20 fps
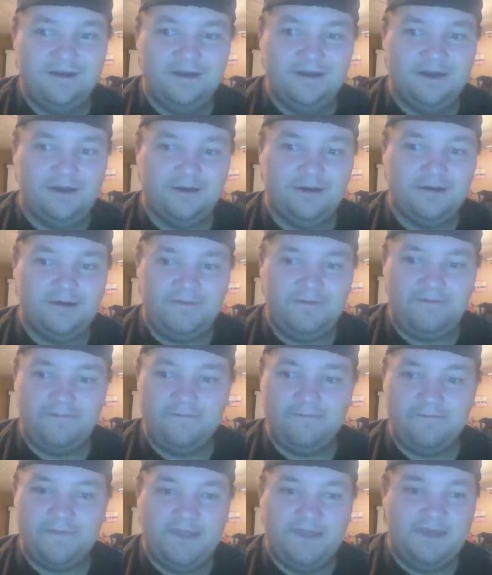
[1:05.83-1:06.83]
You know,
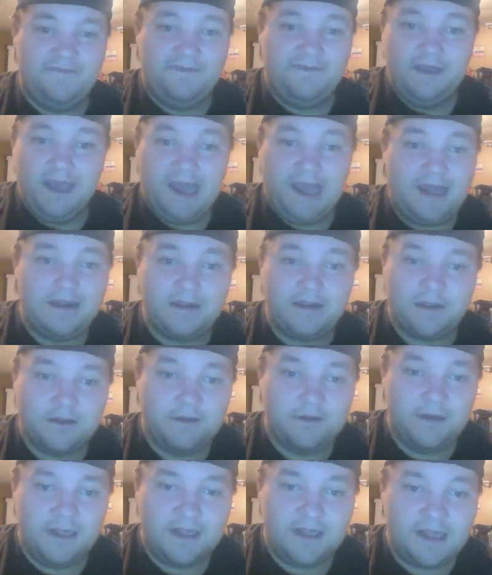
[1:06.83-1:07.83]
if you guys
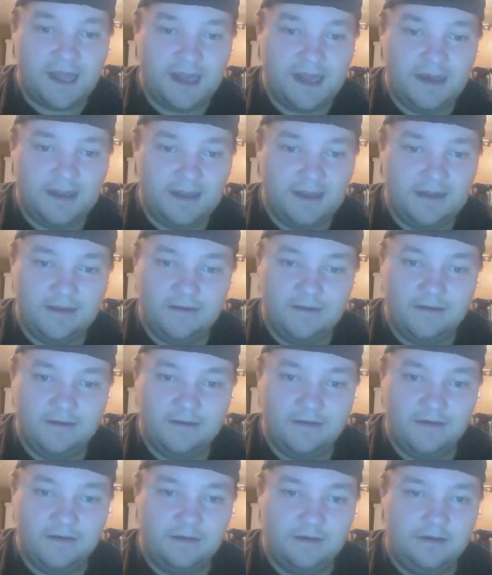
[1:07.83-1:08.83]
do decide to
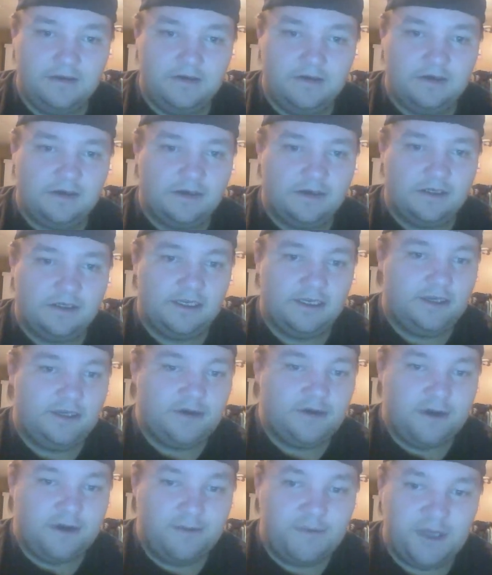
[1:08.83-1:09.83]

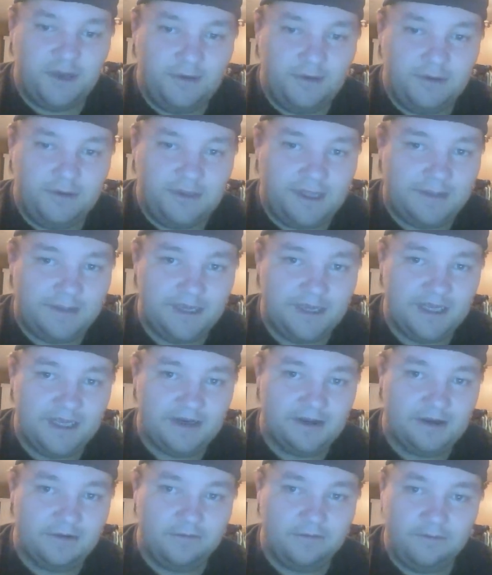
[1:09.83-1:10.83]
contribute, let me
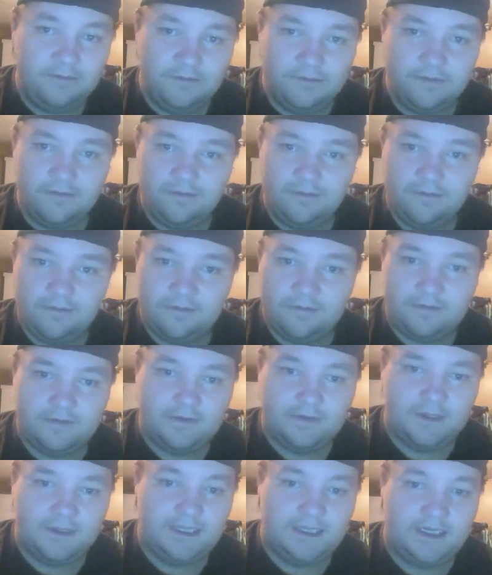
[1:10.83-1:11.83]
know,
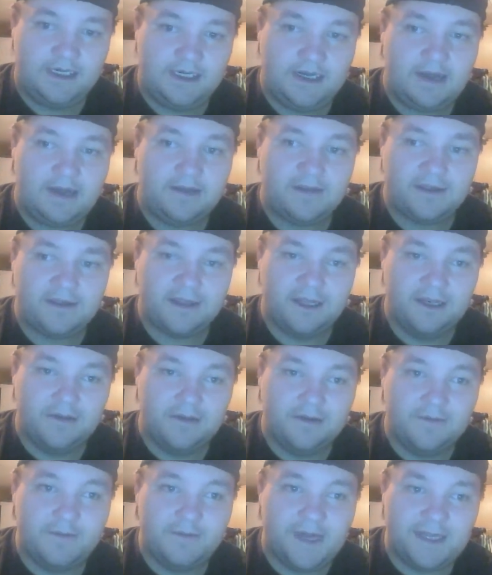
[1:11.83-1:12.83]
and I'll send
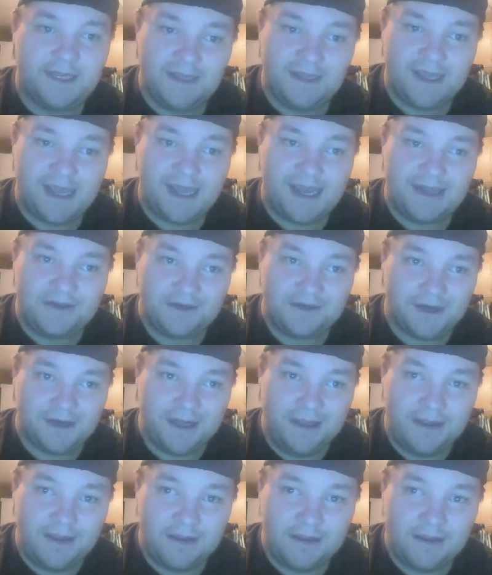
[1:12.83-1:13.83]
you a mailing
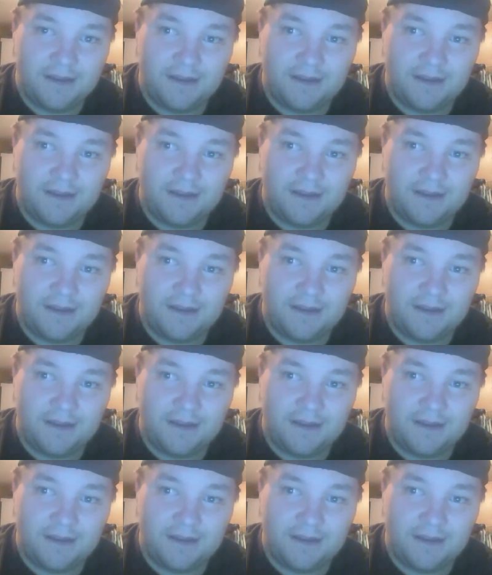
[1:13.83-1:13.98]
address,